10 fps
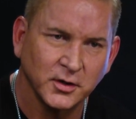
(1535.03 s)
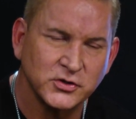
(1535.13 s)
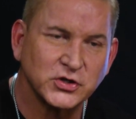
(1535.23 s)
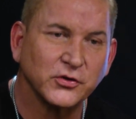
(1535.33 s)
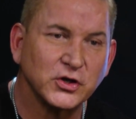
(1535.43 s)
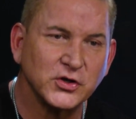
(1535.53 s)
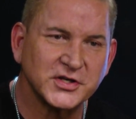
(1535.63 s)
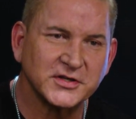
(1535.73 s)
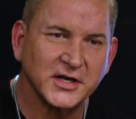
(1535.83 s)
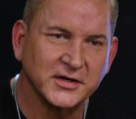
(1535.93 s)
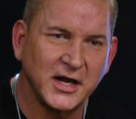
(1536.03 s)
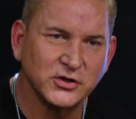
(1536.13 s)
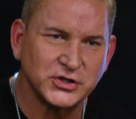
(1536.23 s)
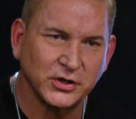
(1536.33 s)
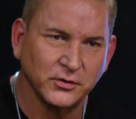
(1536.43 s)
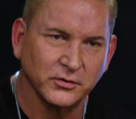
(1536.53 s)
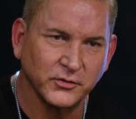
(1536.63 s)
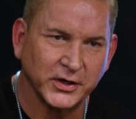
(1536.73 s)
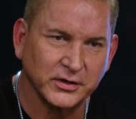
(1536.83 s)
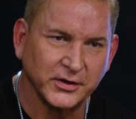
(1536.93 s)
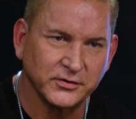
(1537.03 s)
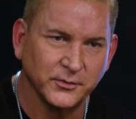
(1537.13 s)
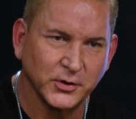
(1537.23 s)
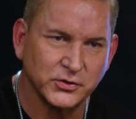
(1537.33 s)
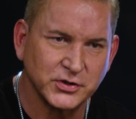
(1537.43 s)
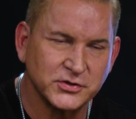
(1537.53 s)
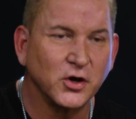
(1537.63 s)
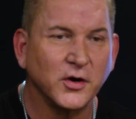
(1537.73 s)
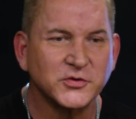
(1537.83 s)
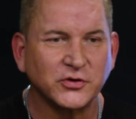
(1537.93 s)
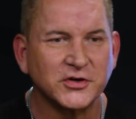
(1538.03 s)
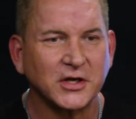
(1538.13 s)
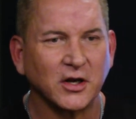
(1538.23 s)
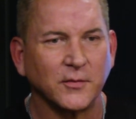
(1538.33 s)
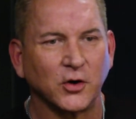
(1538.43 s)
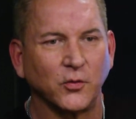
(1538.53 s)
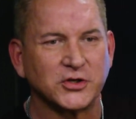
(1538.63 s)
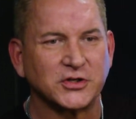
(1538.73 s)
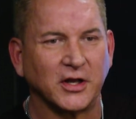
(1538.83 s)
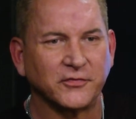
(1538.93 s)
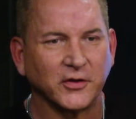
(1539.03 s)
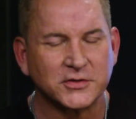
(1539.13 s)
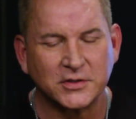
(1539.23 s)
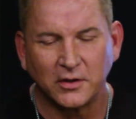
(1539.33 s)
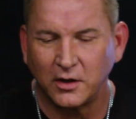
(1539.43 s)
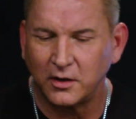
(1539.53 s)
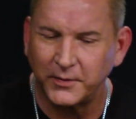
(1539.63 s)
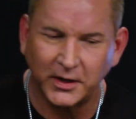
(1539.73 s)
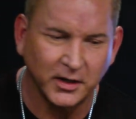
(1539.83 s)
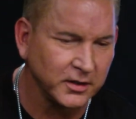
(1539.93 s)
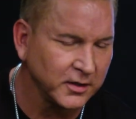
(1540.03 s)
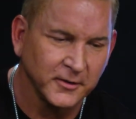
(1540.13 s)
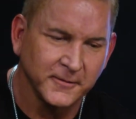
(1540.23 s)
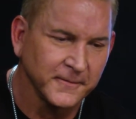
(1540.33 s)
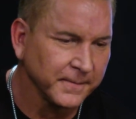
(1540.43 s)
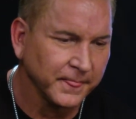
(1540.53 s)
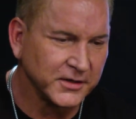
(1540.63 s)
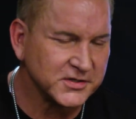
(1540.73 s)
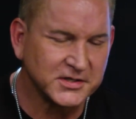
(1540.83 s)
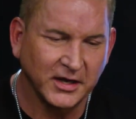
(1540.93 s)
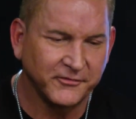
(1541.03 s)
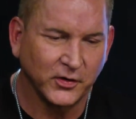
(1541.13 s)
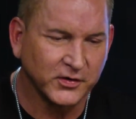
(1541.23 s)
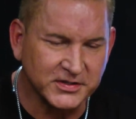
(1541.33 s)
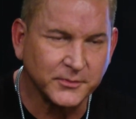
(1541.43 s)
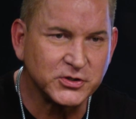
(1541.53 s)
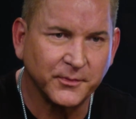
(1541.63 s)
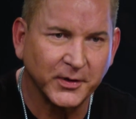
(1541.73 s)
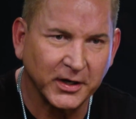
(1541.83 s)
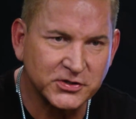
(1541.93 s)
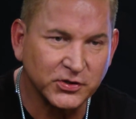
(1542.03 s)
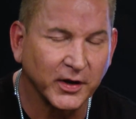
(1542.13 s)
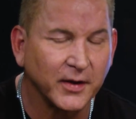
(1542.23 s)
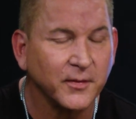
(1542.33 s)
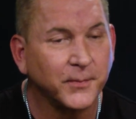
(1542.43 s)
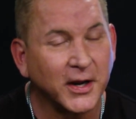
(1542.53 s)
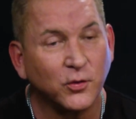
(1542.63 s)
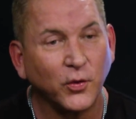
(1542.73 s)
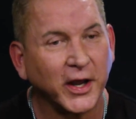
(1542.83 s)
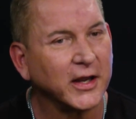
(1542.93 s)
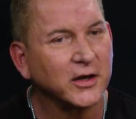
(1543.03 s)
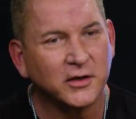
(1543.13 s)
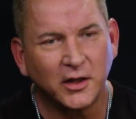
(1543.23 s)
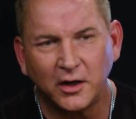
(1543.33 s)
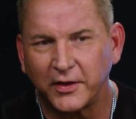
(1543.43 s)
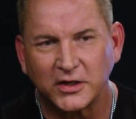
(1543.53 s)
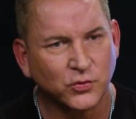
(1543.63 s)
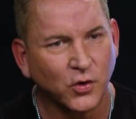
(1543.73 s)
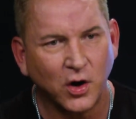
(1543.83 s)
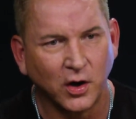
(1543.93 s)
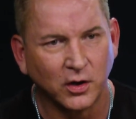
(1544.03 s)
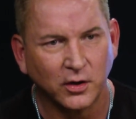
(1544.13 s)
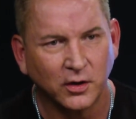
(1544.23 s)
So they're using technology to regulate their emotions. Oh, I'm stressed out. I'm going to watch Netflix. Oh, man, I just can't focus. Let me jump on Instagram. By the way, none of that's wrong.